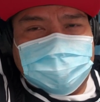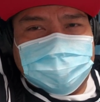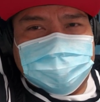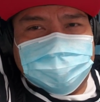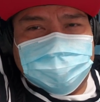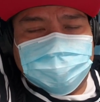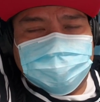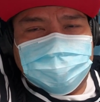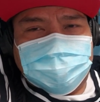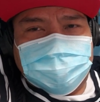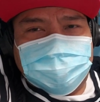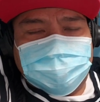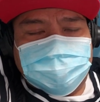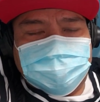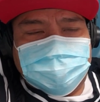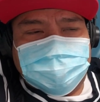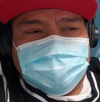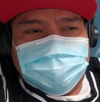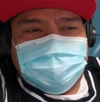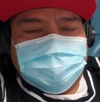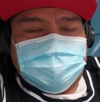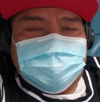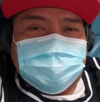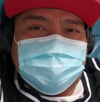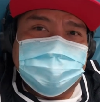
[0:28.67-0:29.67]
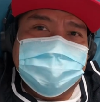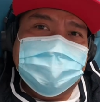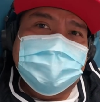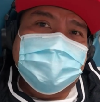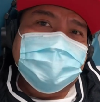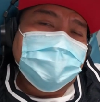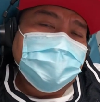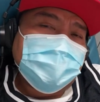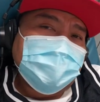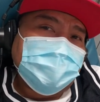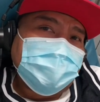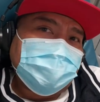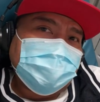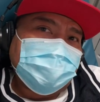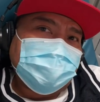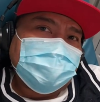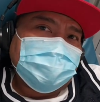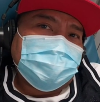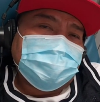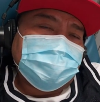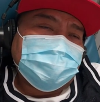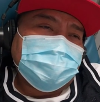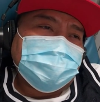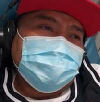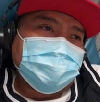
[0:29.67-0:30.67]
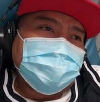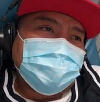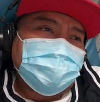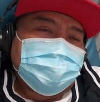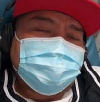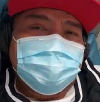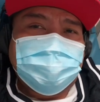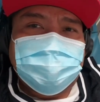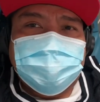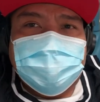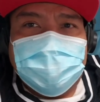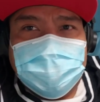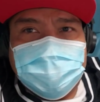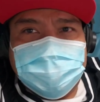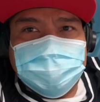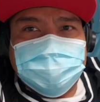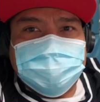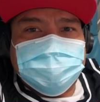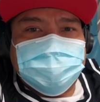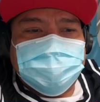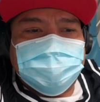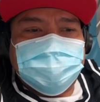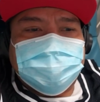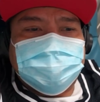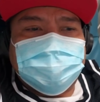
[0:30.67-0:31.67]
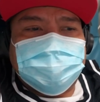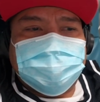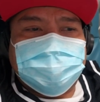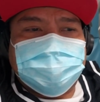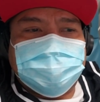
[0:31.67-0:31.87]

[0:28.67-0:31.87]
I just wanna give you guys